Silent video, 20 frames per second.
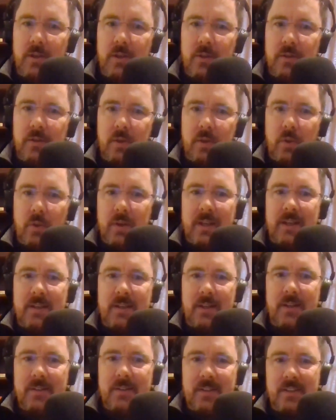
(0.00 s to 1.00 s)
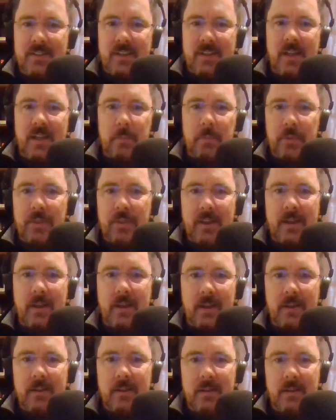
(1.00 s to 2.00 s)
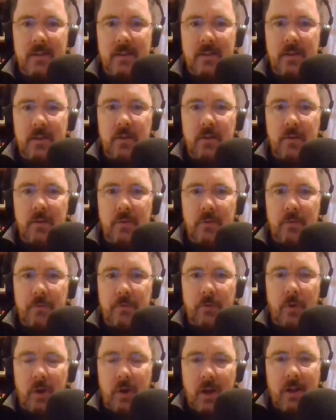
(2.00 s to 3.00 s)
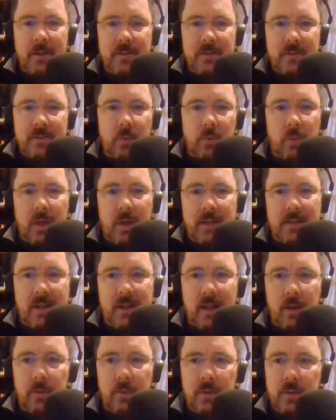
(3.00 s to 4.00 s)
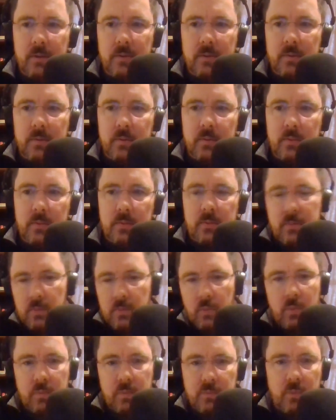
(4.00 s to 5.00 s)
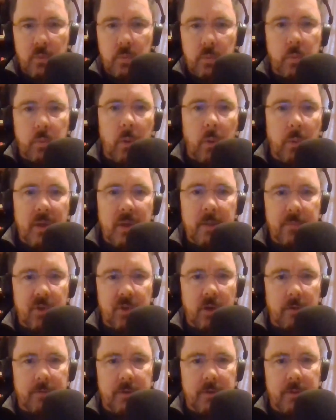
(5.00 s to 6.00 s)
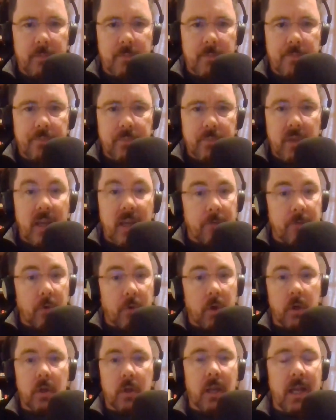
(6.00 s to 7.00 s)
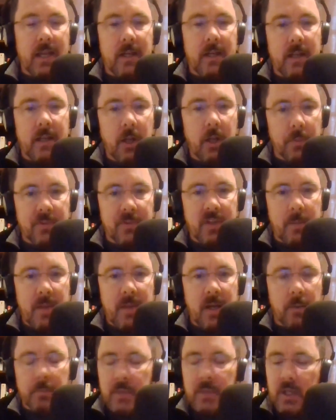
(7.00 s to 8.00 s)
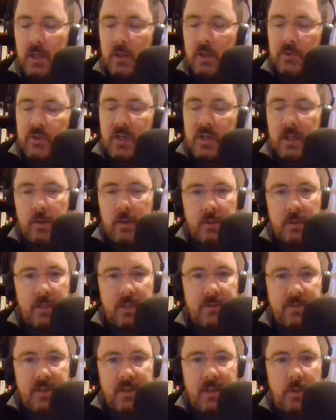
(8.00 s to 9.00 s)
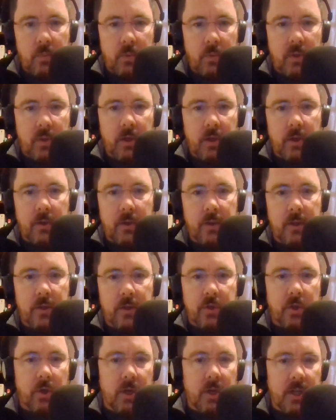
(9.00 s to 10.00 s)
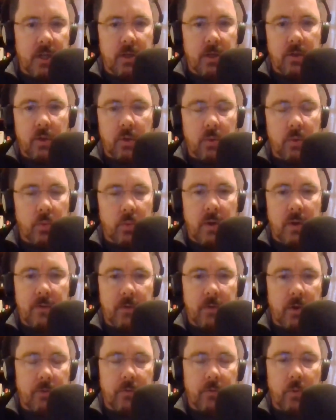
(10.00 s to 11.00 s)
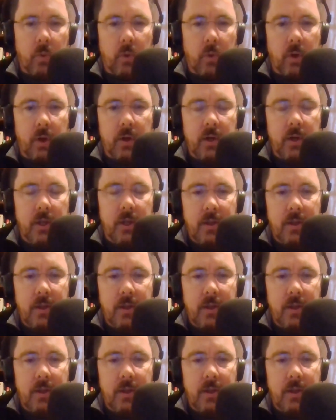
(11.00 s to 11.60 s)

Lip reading: So it does the same thing for us to write down what we observed. And for a client, it helps them out. So now let's say we are the attorney or whoever for